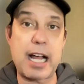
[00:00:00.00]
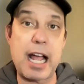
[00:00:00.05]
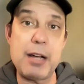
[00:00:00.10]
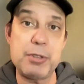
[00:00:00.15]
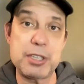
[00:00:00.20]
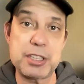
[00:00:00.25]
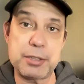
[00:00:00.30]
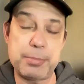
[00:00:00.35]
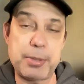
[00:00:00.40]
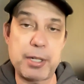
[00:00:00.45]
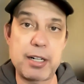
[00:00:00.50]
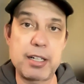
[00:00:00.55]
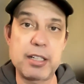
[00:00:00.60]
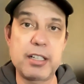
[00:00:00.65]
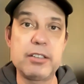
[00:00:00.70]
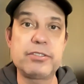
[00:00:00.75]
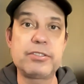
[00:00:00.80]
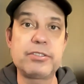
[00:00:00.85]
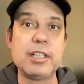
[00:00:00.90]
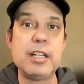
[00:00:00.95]
I was a part
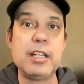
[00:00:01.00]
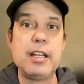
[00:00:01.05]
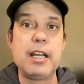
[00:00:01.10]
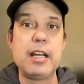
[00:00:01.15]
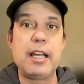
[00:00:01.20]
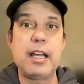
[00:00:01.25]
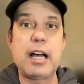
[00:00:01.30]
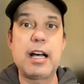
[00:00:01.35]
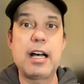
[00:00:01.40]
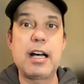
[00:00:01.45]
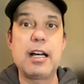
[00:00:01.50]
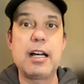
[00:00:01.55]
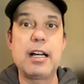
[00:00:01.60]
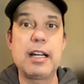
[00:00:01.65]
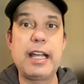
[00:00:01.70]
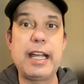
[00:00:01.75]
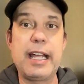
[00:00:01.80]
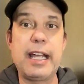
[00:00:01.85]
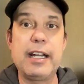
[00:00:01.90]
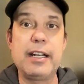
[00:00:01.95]
of,
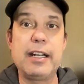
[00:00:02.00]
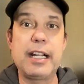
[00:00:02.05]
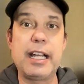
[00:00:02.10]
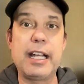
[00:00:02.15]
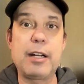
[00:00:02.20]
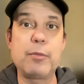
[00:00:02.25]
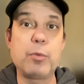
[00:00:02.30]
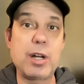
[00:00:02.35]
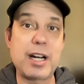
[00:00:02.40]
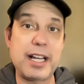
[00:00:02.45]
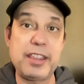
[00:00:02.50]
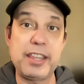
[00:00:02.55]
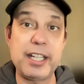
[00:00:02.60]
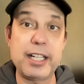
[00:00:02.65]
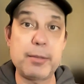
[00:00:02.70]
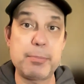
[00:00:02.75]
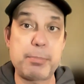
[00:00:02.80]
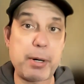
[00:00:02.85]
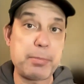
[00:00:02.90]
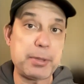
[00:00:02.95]
and what I
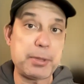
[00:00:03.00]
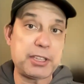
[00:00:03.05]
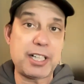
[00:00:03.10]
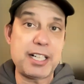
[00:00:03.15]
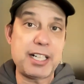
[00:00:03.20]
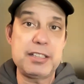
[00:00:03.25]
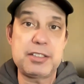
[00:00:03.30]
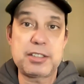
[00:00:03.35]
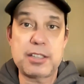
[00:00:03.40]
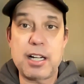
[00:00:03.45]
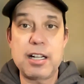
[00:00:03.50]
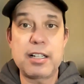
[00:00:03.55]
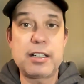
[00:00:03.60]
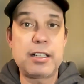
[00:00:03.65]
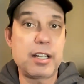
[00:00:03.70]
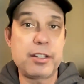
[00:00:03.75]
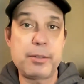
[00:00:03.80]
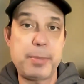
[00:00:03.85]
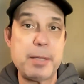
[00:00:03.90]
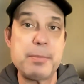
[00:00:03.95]
think it perpetrates
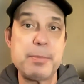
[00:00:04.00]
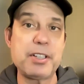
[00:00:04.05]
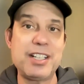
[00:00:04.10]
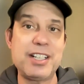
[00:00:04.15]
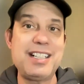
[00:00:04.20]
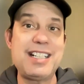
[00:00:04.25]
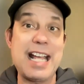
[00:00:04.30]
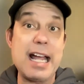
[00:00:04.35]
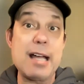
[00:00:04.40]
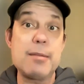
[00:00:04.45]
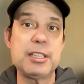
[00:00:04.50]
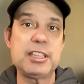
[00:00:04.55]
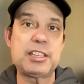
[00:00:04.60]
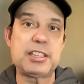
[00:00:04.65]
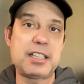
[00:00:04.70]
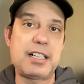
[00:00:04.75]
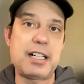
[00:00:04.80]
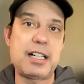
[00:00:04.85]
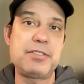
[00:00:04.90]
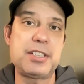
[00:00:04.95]
on other people, the
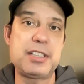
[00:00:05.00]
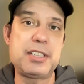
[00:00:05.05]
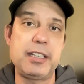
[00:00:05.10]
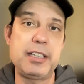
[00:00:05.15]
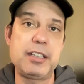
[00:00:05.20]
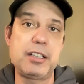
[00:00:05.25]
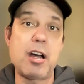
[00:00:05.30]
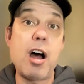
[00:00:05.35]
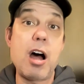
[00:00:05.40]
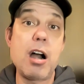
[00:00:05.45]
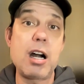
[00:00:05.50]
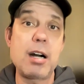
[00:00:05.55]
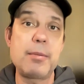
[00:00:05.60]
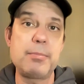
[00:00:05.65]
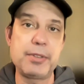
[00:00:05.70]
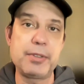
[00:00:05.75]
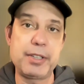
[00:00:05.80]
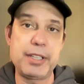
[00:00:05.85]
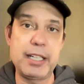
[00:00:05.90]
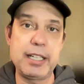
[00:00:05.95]
damage that I've seen and the
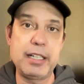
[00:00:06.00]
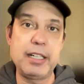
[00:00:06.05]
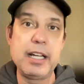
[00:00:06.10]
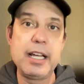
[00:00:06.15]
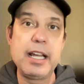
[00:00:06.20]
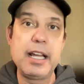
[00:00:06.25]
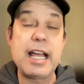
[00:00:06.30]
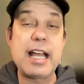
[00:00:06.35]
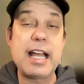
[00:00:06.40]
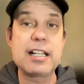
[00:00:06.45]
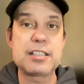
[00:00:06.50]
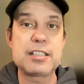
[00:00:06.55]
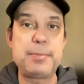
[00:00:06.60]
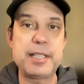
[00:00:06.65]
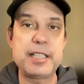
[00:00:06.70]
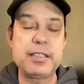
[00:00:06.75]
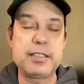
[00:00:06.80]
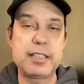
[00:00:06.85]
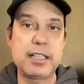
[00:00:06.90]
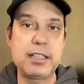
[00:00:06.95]
harm that has
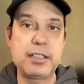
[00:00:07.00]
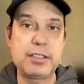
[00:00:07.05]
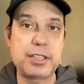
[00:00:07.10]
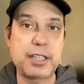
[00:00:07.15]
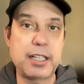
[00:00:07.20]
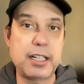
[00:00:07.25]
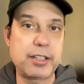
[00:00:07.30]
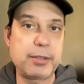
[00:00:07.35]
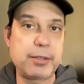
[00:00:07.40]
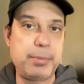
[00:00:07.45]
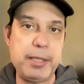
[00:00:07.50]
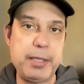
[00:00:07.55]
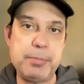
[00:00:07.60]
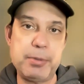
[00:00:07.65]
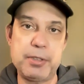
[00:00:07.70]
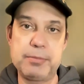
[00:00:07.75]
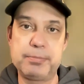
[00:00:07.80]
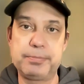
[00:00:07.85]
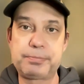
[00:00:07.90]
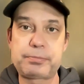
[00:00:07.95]
been done to other
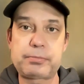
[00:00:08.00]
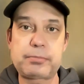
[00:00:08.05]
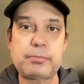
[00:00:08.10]
people.